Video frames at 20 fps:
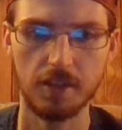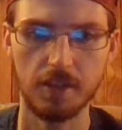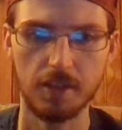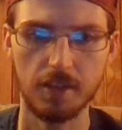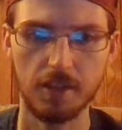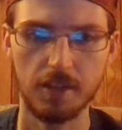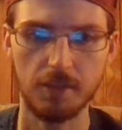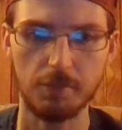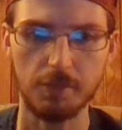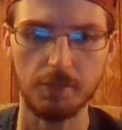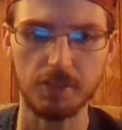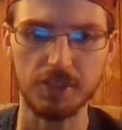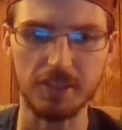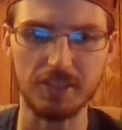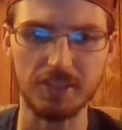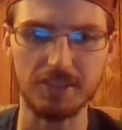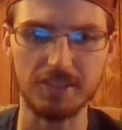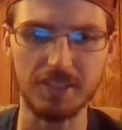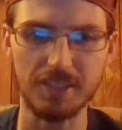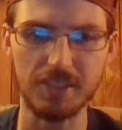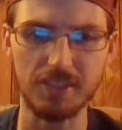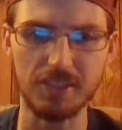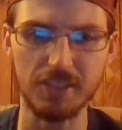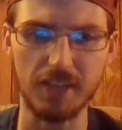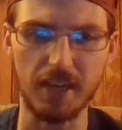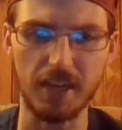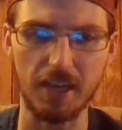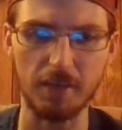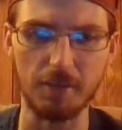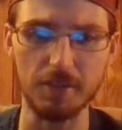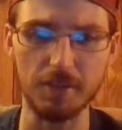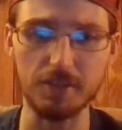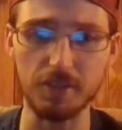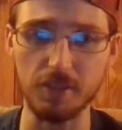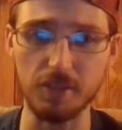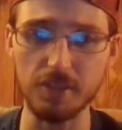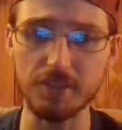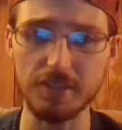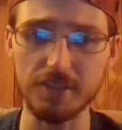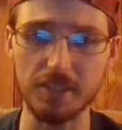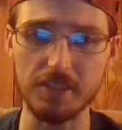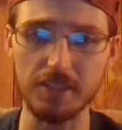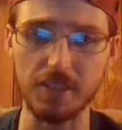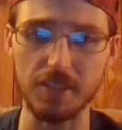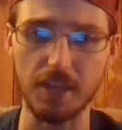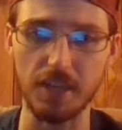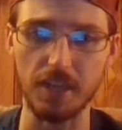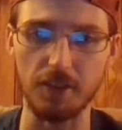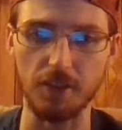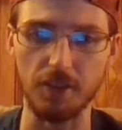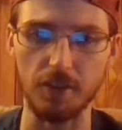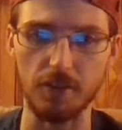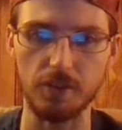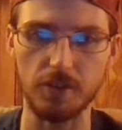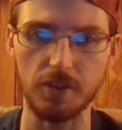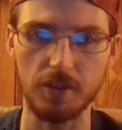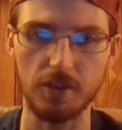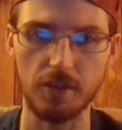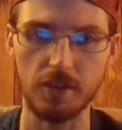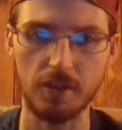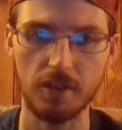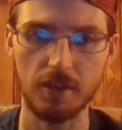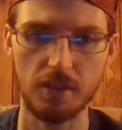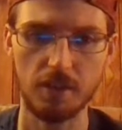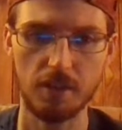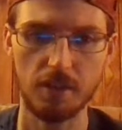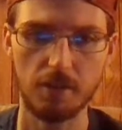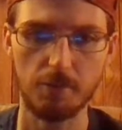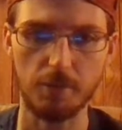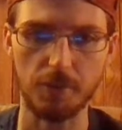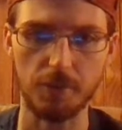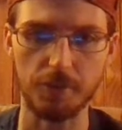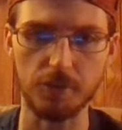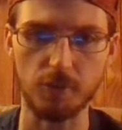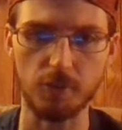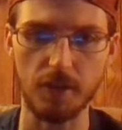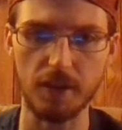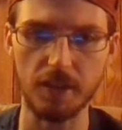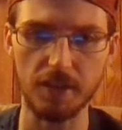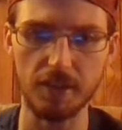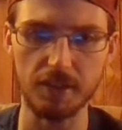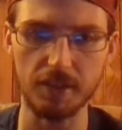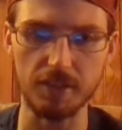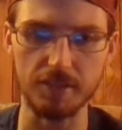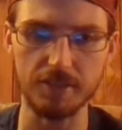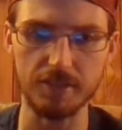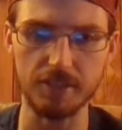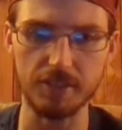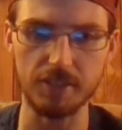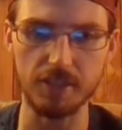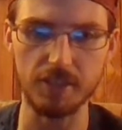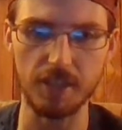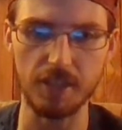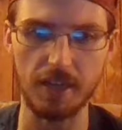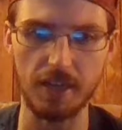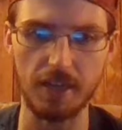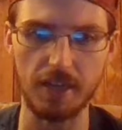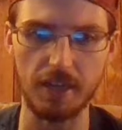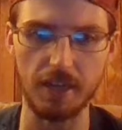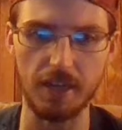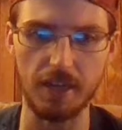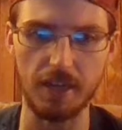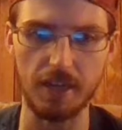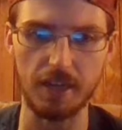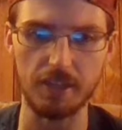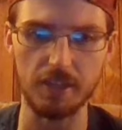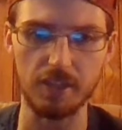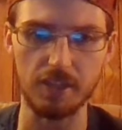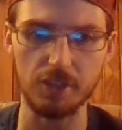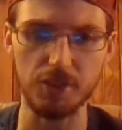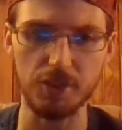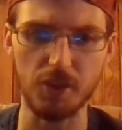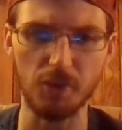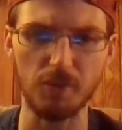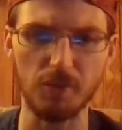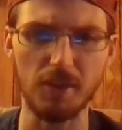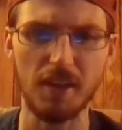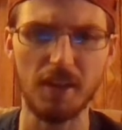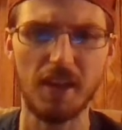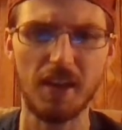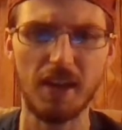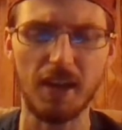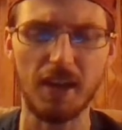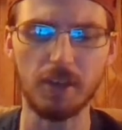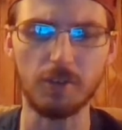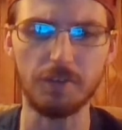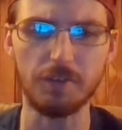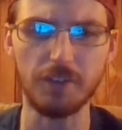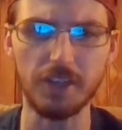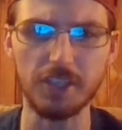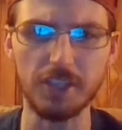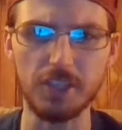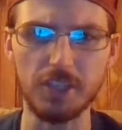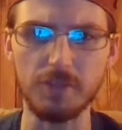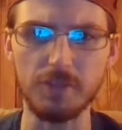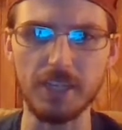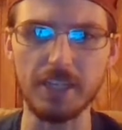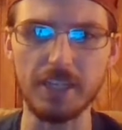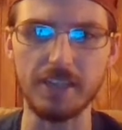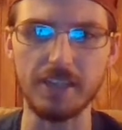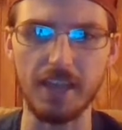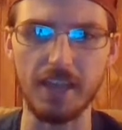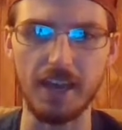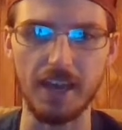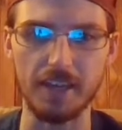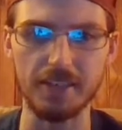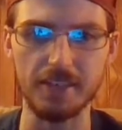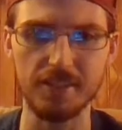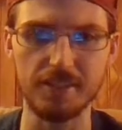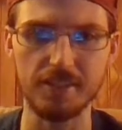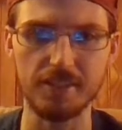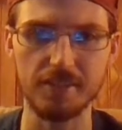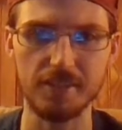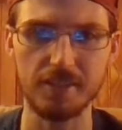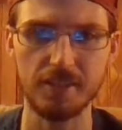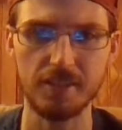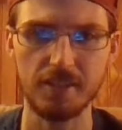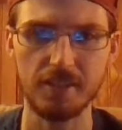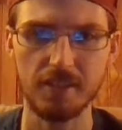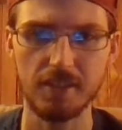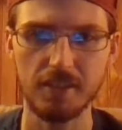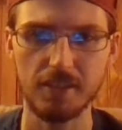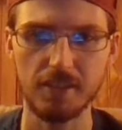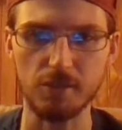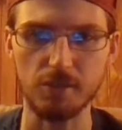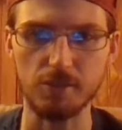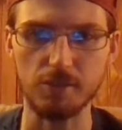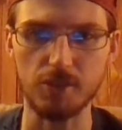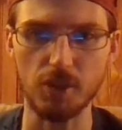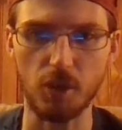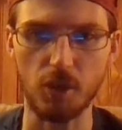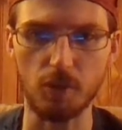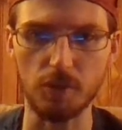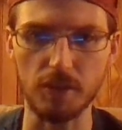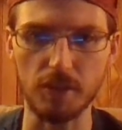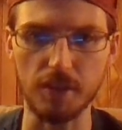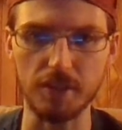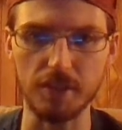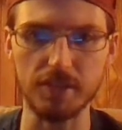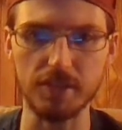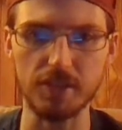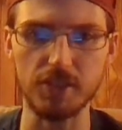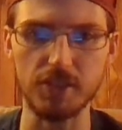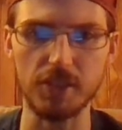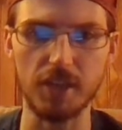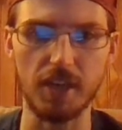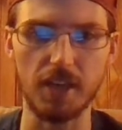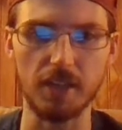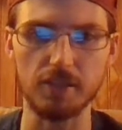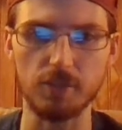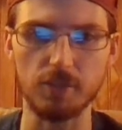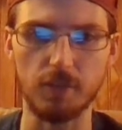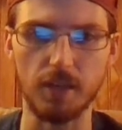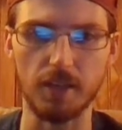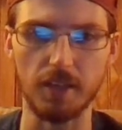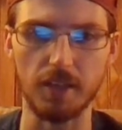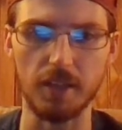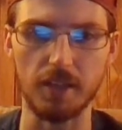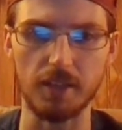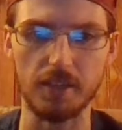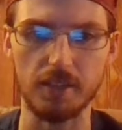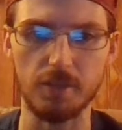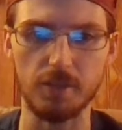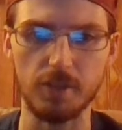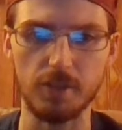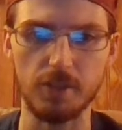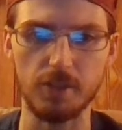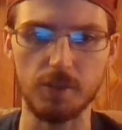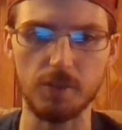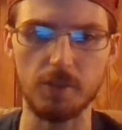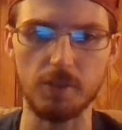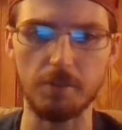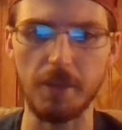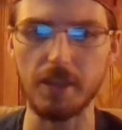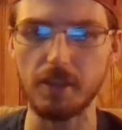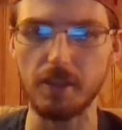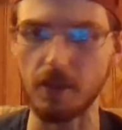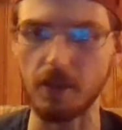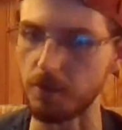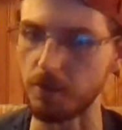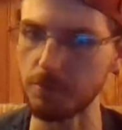But she's CGI. It's good CGI though. But the Twi'lek is CGI. I don't feel like you need that. You don't need a CGI Twi'lek. You can do the makeup.